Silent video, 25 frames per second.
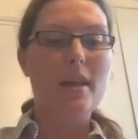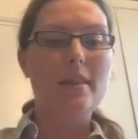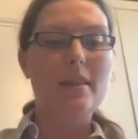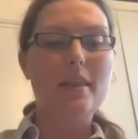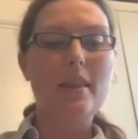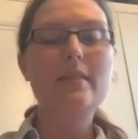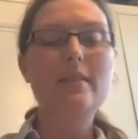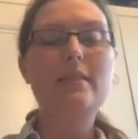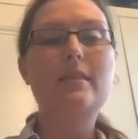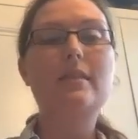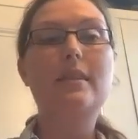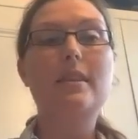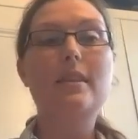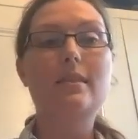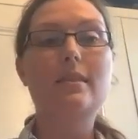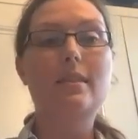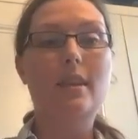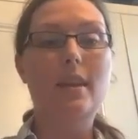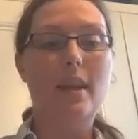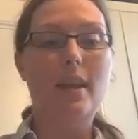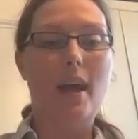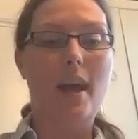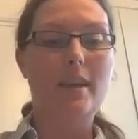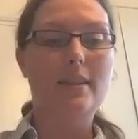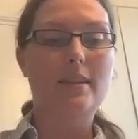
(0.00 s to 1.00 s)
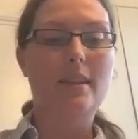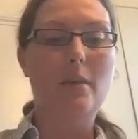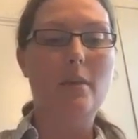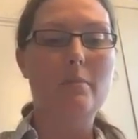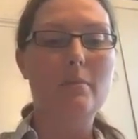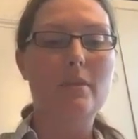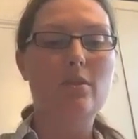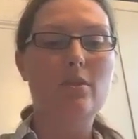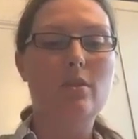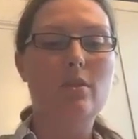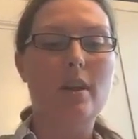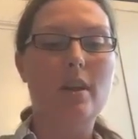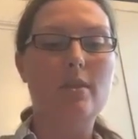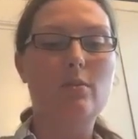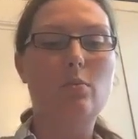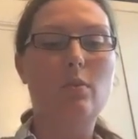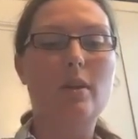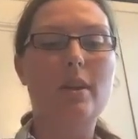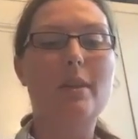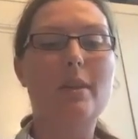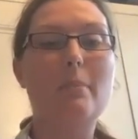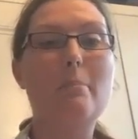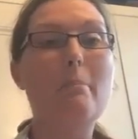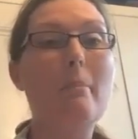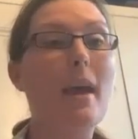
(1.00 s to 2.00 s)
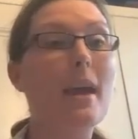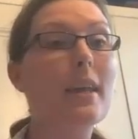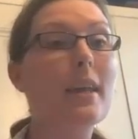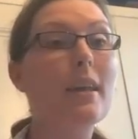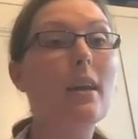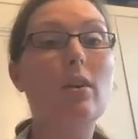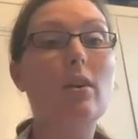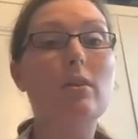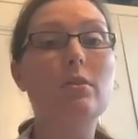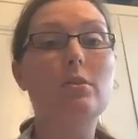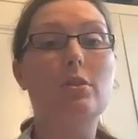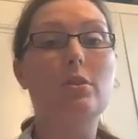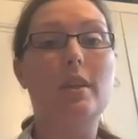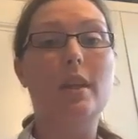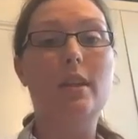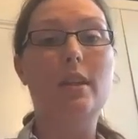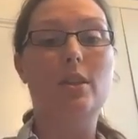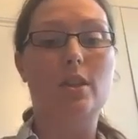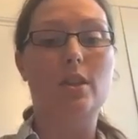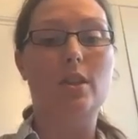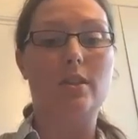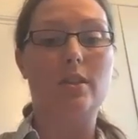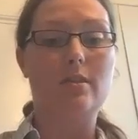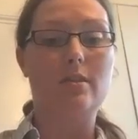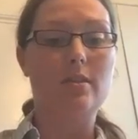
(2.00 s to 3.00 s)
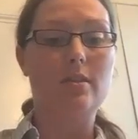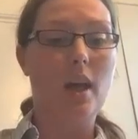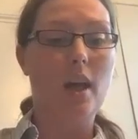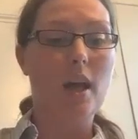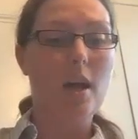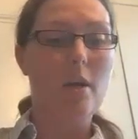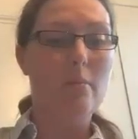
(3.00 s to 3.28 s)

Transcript: This disconnect demonstrates one of the many contradictions